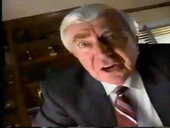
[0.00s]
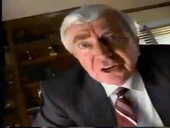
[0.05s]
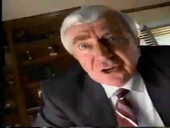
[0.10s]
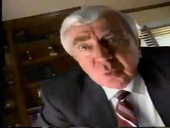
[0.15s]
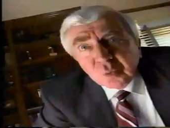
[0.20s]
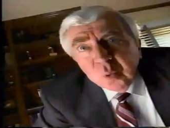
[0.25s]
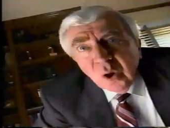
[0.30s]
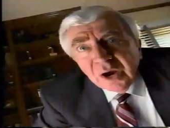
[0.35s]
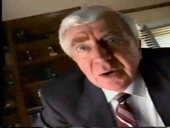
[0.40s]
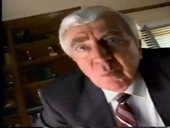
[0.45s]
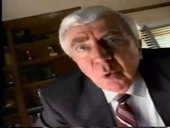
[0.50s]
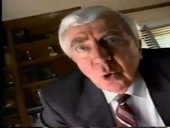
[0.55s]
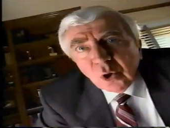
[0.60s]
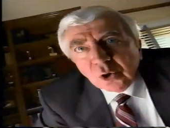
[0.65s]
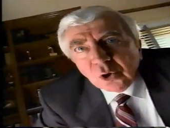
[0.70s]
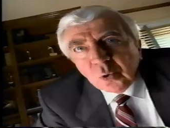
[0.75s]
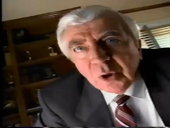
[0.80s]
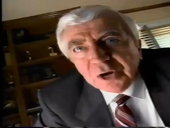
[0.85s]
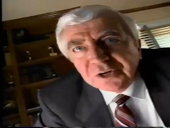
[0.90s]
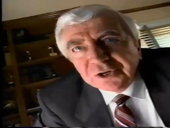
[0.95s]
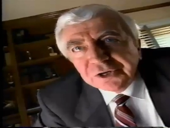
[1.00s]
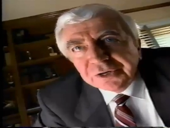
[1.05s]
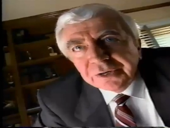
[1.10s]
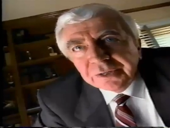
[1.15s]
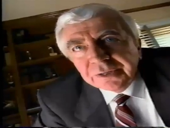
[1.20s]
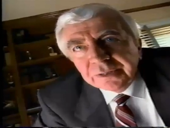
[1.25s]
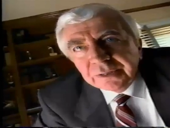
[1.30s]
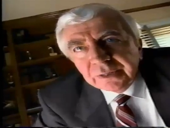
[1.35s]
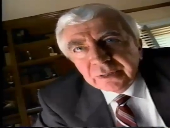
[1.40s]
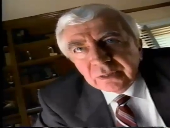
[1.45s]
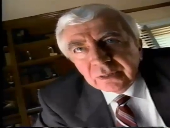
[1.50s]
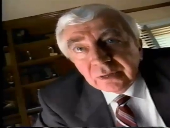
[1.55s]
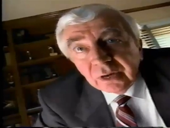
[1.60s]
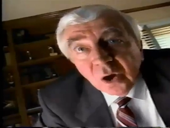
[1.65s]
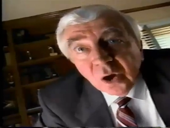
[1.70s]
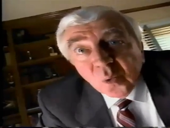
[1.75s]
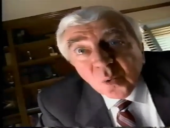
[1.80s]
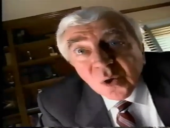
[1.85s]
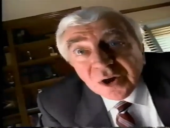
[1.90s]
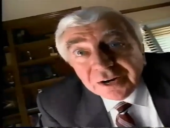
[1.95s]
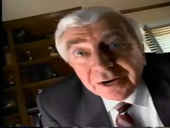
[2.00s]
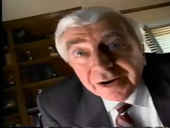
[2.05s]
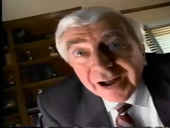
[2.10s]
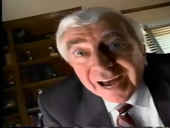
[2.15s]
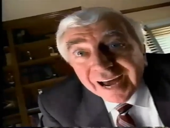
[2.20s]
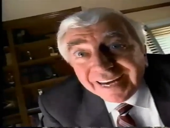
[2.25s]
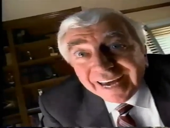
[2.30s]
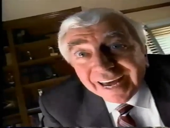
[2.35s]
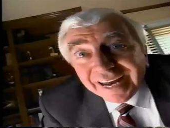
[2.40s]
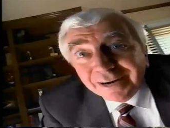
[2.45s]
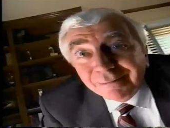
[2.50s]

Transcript: there's one more question. Where can I get